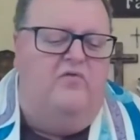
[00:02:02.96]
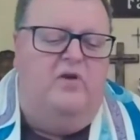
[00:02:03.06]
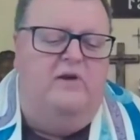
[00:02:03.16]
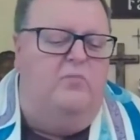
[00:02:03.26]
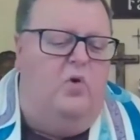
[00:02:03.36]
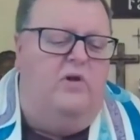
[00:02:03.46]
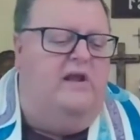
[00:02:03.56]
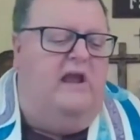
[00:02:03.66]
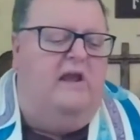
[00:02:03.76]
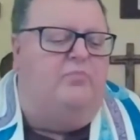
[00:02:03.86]
and morning
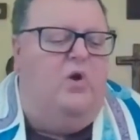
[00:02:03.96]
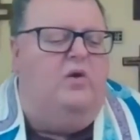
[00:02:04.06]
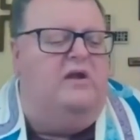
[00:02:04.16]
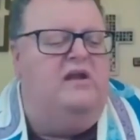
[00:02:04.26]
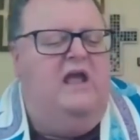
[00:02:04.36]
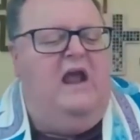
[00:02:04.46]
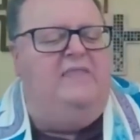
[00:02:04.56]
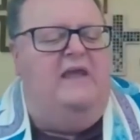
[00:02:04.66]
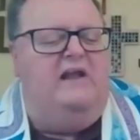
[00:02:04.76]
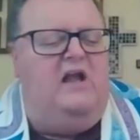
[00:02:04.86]
had broken, and
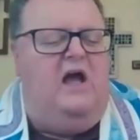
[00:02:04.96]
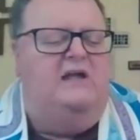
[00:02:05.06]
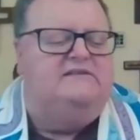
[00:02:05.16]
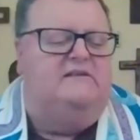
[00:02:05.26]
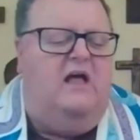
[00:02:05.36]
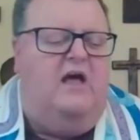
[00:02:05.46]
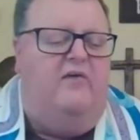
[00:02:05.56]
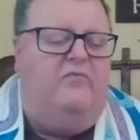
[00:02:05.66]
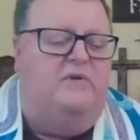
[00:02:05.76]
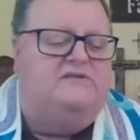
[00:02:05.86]
that God's love
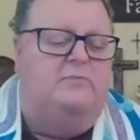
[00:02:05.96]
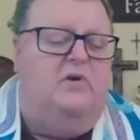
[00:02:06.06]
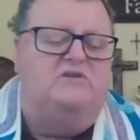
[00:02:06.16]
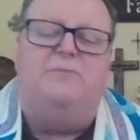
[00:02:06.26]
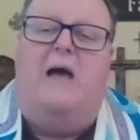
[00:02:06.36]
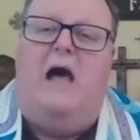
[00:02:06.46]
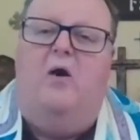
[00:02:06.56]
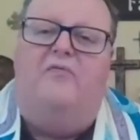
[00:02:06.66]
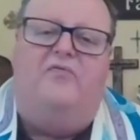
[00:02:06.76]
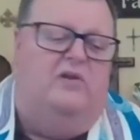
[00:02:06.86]
was the most
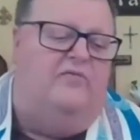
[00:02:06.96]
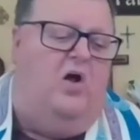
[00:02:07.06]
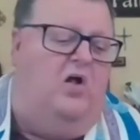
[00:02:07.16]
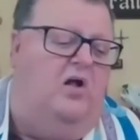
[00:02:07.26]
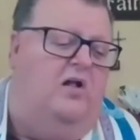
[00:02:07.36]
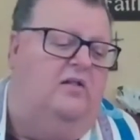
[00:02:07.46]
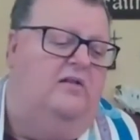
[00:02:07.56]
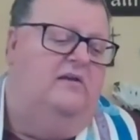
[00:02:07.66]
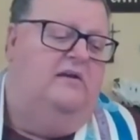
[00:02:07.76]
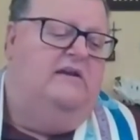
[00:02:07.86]
powerful of all,
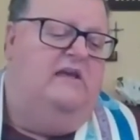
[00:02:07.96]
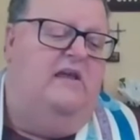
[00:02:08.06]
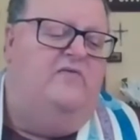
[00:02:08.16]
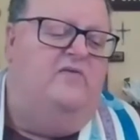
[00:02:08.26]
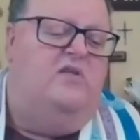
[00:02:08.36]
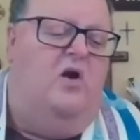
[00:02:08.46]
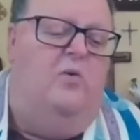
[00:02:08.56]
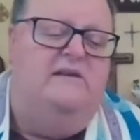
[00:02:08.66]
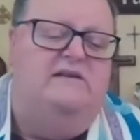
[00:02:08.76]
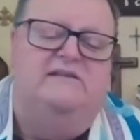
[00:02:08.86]
even though
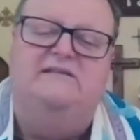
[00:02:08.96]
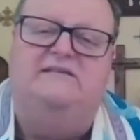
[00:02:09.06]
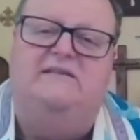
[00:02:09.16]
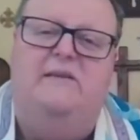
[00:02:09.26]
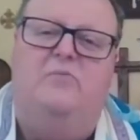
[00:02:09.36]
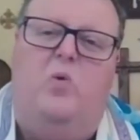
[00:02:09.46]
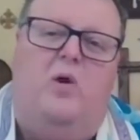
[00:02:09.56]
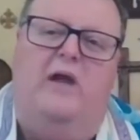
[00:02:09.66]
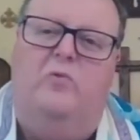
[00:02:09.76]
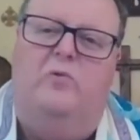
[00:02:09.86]
it didn't seem
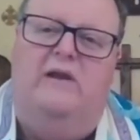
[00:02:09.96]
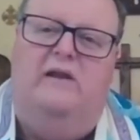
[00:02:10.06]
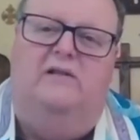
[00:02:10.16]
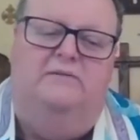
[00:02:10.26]
quite real.